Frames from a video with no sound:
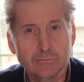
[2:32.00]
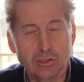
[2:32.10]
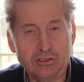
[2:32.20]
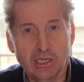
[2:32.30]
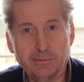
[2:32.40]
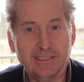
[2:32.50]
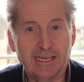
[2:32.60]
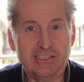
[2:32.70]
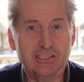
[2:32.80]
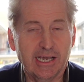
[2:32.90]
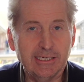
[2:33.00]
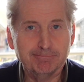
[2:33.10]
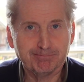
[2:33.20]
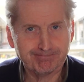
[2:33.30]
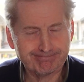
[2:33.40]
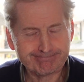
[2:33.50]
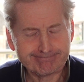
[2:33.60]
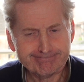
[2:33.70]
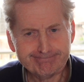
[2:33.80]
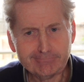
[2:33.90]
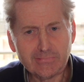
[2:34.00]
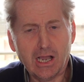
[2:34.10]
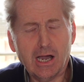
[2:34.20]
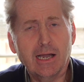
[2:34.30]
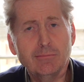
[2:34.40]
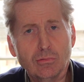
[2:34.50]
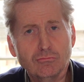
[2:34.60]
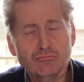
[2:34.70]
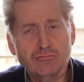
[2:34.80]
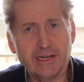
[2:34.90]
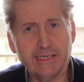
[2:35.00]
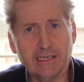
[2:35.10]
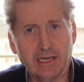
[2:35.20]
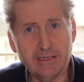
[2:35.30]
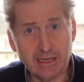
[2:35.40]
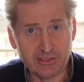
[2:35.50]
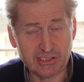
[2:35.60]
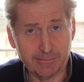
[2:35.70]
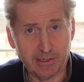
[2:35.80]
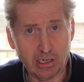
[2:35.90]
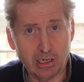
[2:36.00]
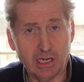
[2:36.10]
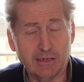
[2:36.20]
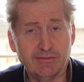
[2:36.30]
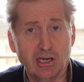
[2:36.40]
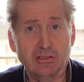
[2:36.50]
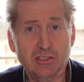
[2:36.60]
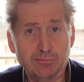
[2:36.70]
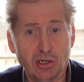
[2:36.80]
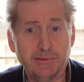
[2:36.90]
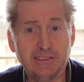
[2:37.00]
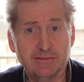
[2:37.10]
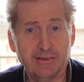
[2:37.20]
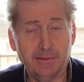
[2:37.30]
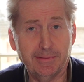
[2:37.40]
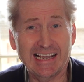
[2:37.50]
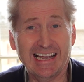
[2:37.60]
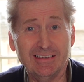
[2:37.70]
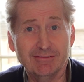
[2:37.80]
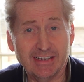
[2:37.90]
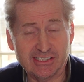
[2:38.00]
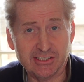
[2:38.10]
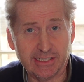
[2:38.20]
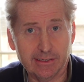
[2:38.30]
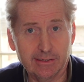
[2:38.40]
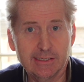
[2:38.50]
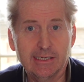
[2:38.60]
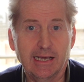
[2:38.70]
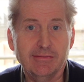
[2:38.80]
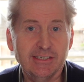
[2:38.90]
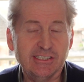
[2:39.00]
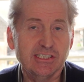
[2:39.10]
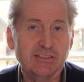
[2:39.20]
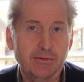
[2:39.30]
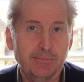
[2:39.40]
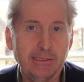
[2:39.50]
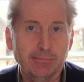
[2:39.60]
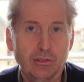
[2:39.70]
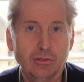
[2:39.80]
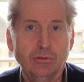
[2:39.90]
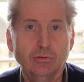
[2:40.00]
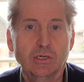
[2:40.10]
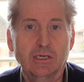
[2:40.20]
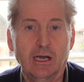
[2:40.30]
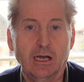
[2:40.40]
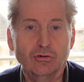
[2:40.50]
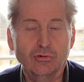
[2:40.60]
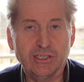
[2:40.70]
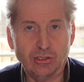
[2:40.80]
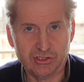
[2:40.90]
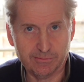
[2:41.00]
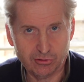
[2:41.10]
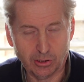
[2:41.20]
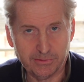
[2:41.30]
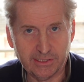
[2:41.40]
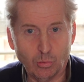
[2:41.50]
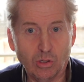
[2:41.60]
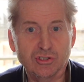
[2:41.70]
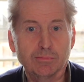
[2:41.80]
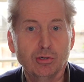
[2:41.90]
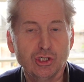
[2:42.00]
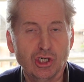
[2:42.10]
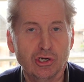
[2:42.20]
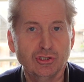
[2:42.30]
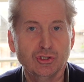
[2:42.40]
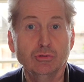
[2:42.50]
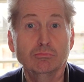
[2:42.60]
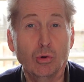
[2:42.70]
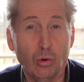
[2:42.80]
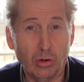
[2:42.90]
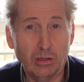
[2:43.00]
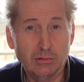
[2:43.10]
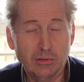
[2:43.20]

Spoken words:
October, the next day, I'm running another seminar, Advanced Property Developing and Investing. And this is for people who have already got some property, want to push on and do more.